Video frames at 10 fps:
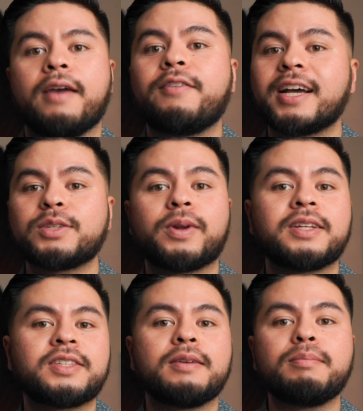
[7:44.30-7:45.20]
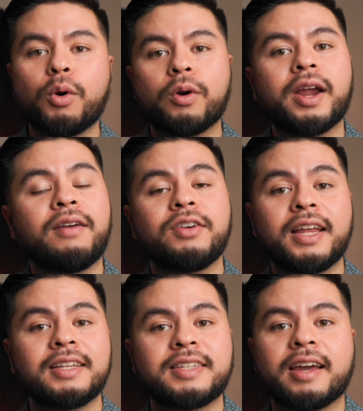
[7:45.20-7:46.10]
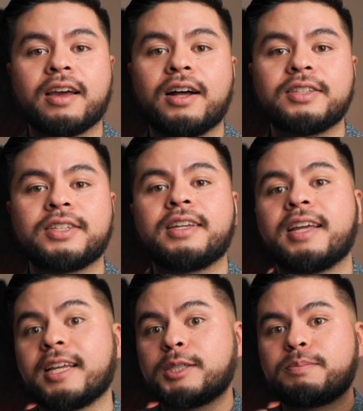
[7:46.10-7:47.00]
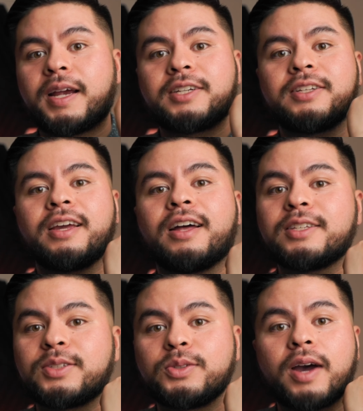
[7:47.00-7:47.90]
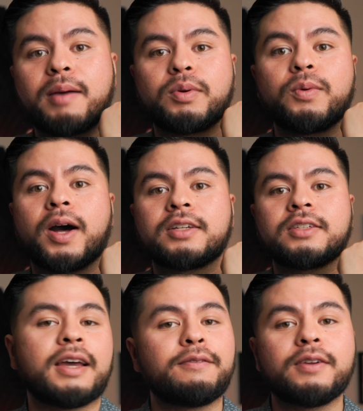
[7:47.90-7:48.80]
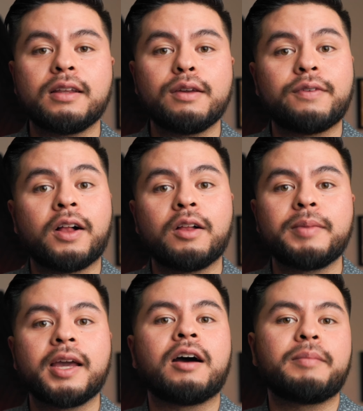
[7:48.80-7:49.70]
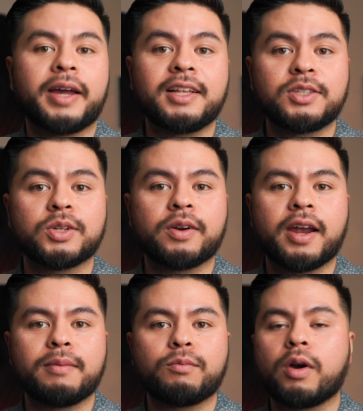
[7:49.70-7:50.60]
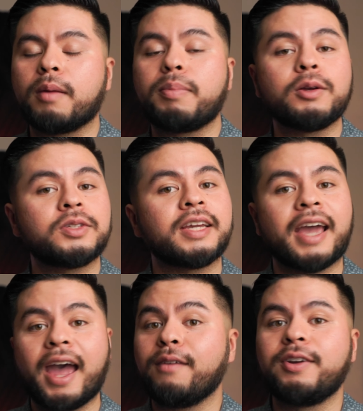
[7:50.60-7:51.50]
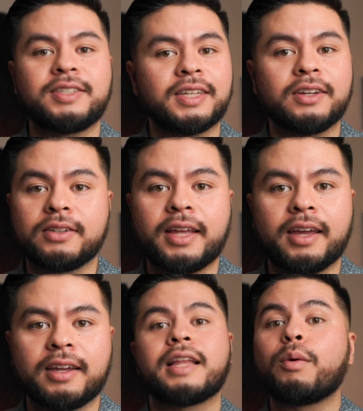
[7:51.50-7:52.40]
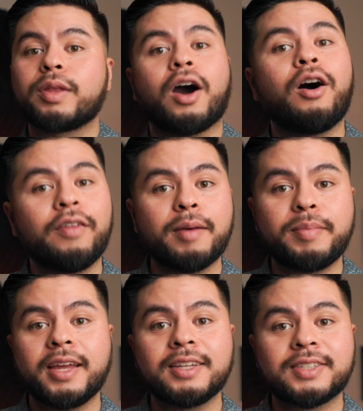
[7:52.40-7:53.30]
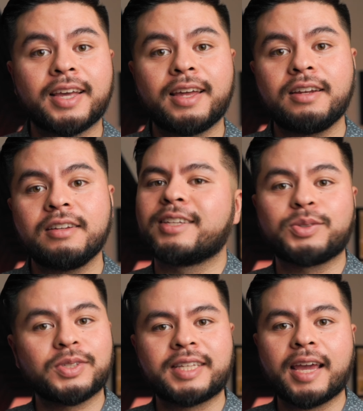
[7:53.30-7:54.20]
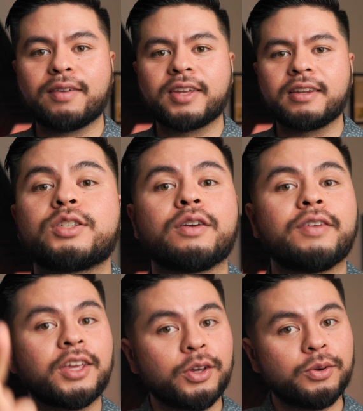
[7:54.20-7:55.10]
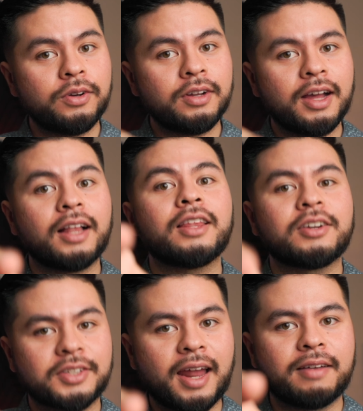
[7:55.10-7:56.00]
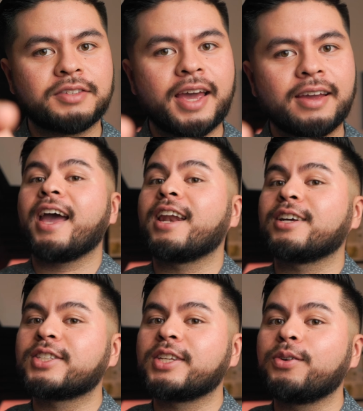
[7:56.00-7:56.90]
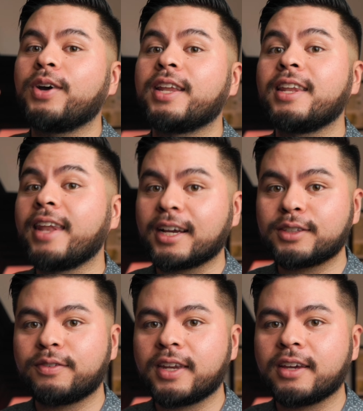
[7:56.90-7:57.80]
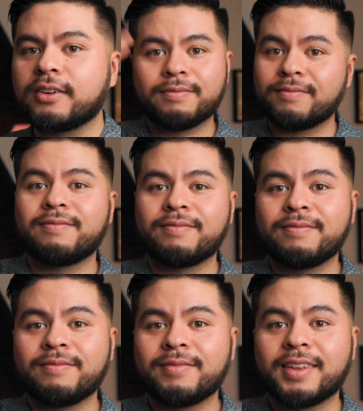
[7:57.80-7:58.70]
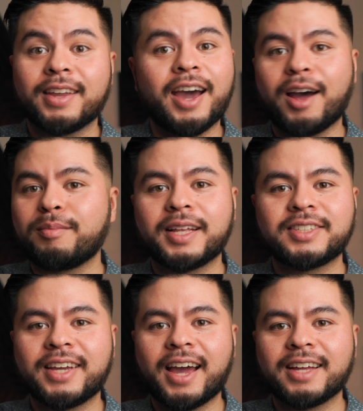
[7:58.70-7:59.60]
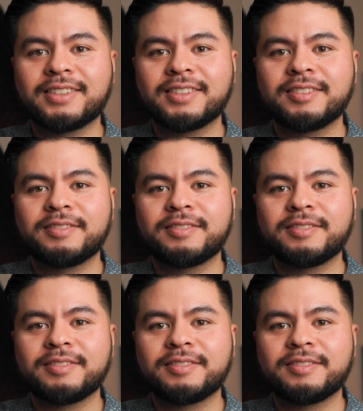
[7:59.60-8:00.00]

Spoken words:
If you guys want to see more everyday tech content, especially on this new Apple Watch, definitely follow me on my Instagram, where I'm posting every single day. Now, with all that being said, this is David, serving you a little side of tech, and I'll see you in the next video. God bless you guys.